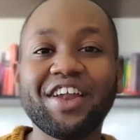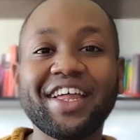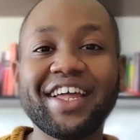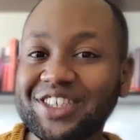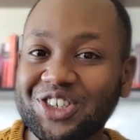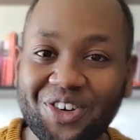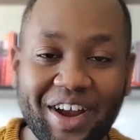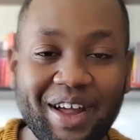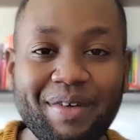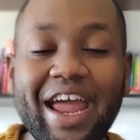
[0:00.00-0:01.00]
on
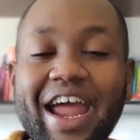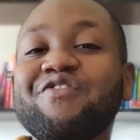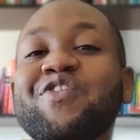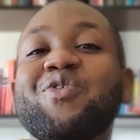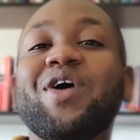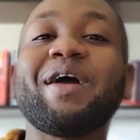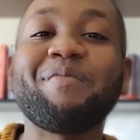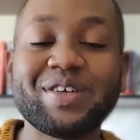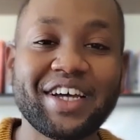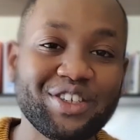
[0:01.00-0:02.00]
Instagram, everywhere
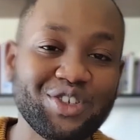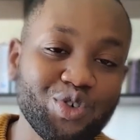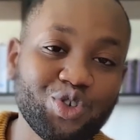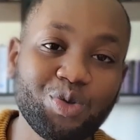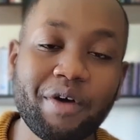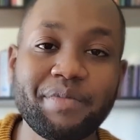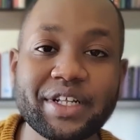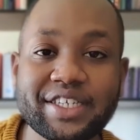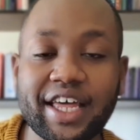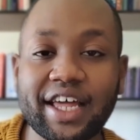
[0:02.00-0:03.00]
besides YouTube, I've
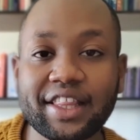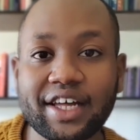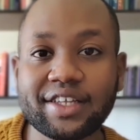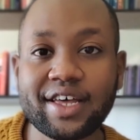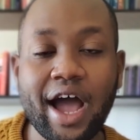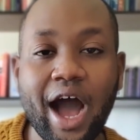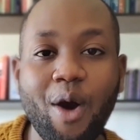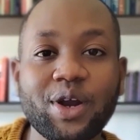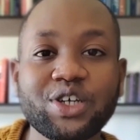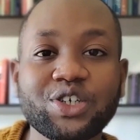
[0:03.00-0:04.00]
been saying that
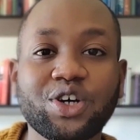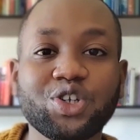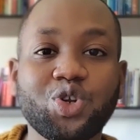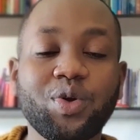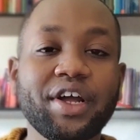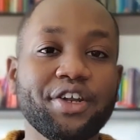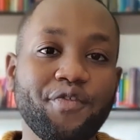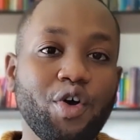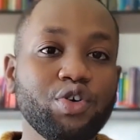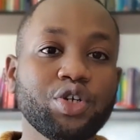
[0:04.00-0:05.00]
I want to start doing a
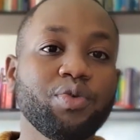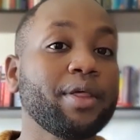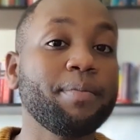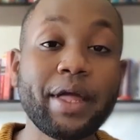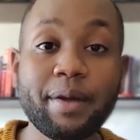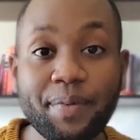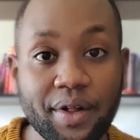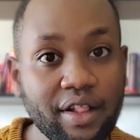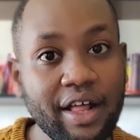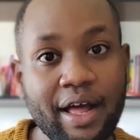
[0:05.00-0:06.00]
devotion with the
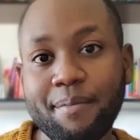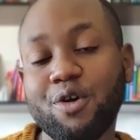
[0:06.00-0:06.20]
people,